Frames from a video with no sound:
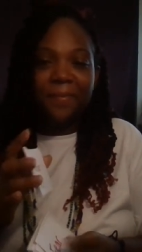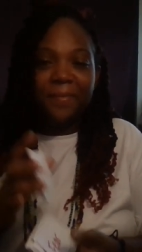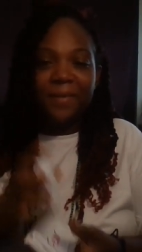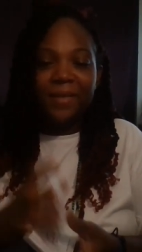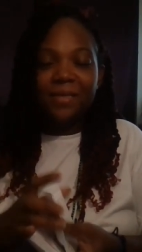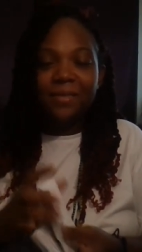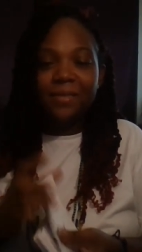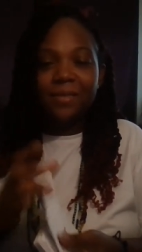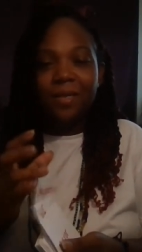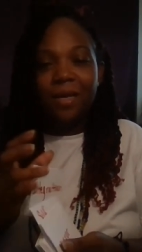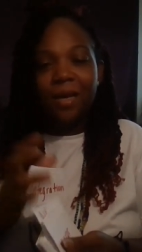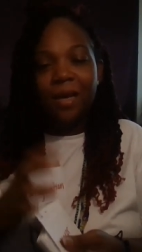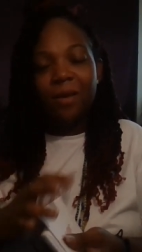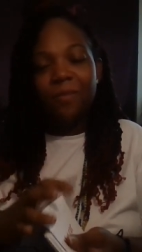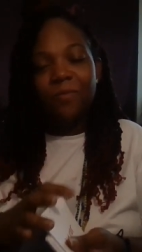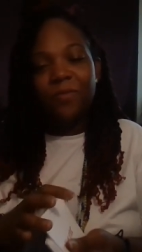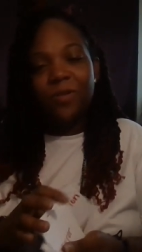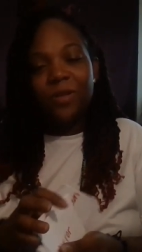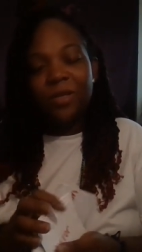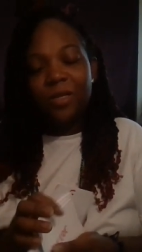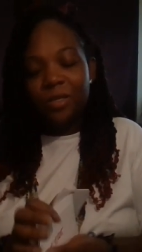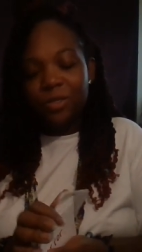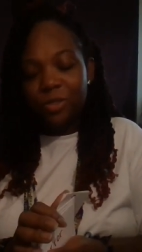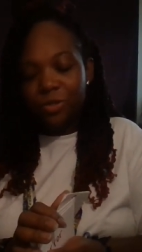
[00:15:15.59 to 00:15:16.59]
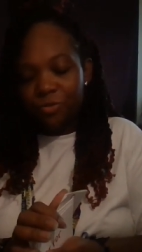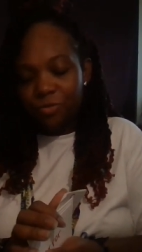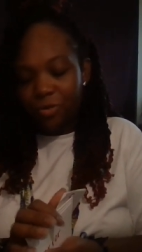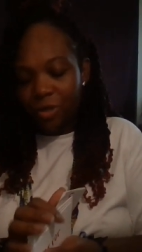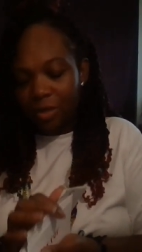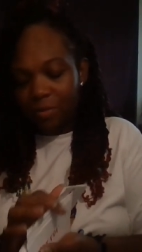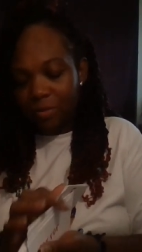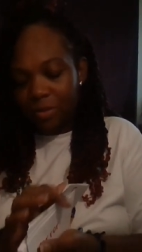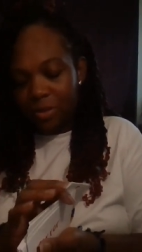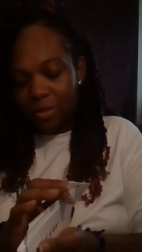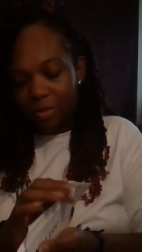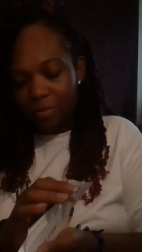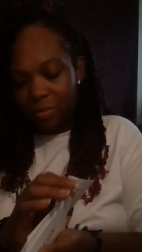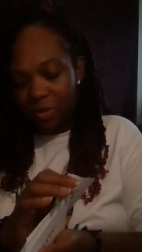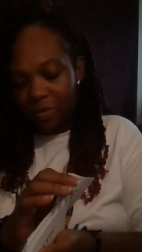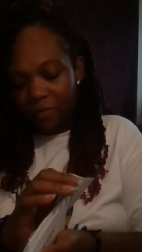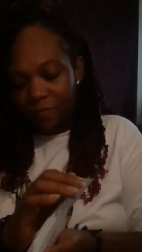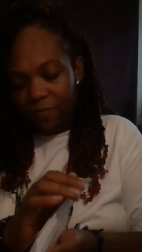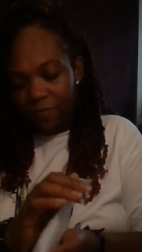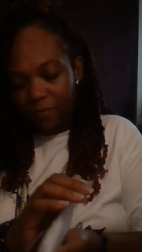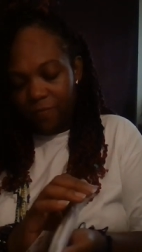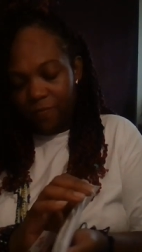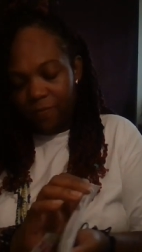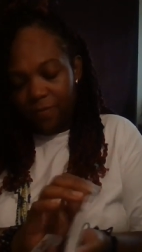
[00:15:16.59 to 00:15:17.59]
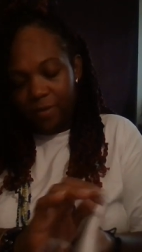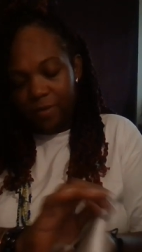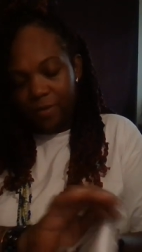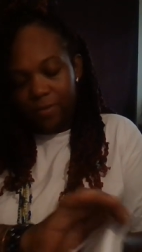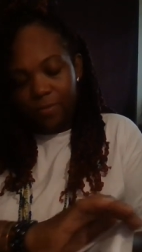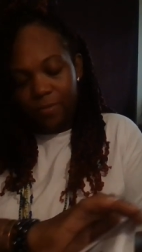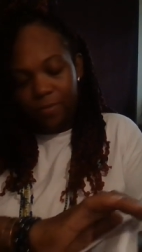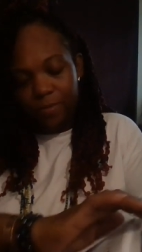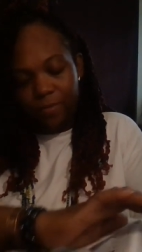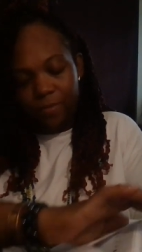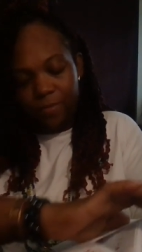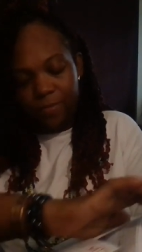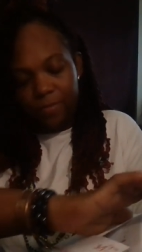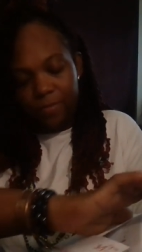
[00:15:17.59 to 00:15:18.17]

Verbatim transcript: It's time for these dreams to be fulfilled.